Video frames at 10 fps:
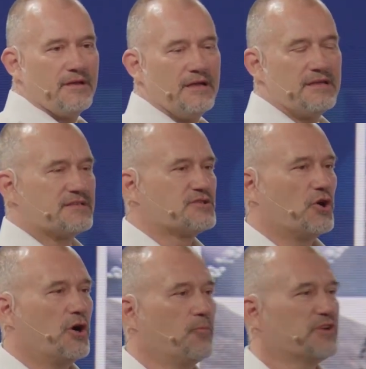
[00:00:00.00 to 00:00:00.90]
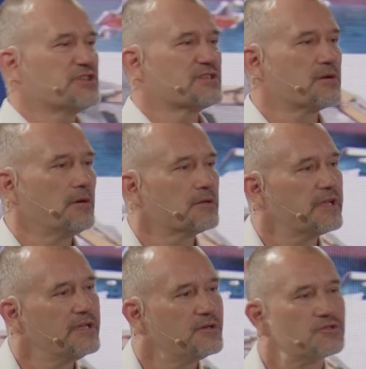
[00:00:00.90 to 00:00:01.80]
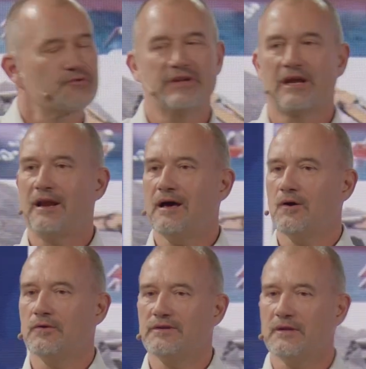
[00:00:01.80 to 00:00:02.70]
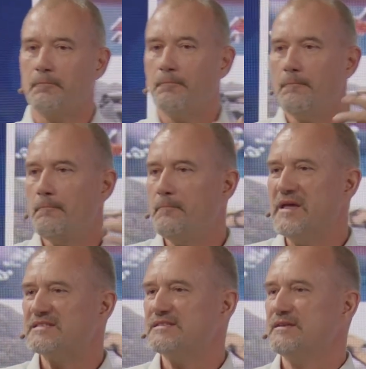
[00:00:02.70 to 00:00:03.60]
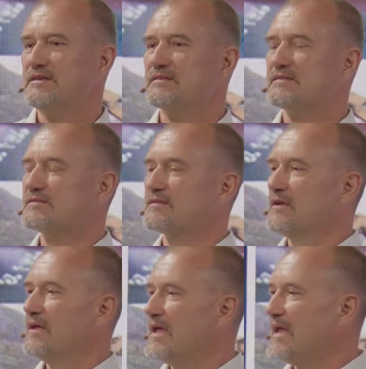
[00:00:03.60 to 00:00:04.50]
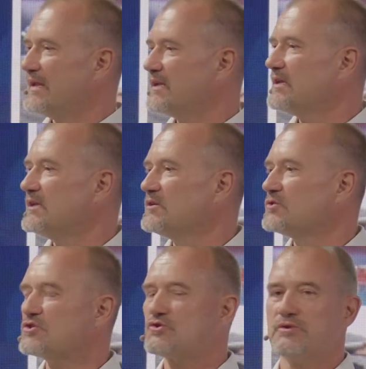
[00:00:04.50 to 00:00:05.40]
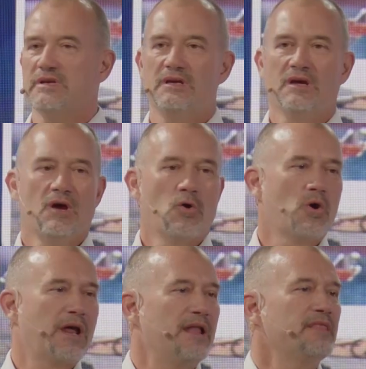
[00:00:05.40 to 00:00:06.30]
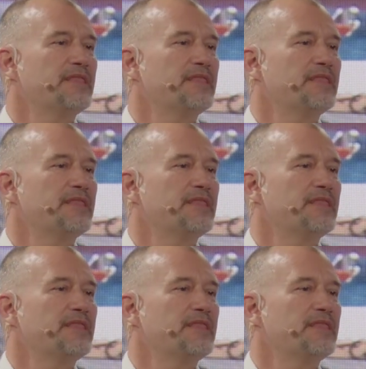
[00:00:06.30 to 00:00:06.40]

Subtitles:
is a term which is called industry cloud. The business in an industry who can